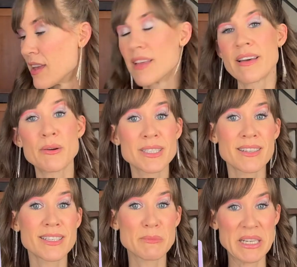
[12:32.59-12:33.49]
that was
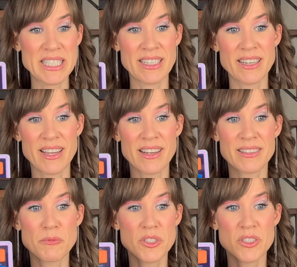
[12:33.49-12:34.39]
unexpected,
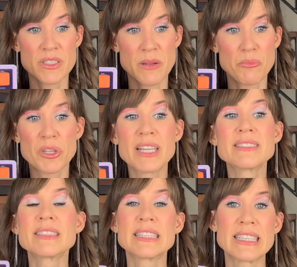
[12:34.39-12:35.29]
and just I'm
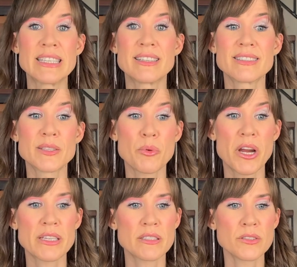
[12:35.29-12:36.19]
pleasantly
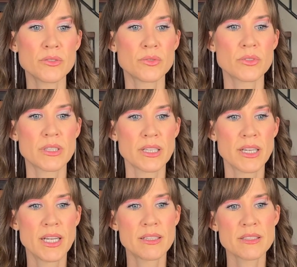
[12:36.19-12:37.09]
surprised. Ooh,
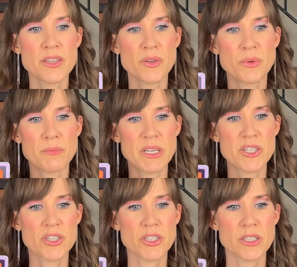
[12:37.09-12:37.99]
looks cute with my
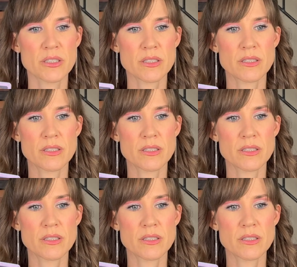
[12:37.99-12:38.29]
shirt.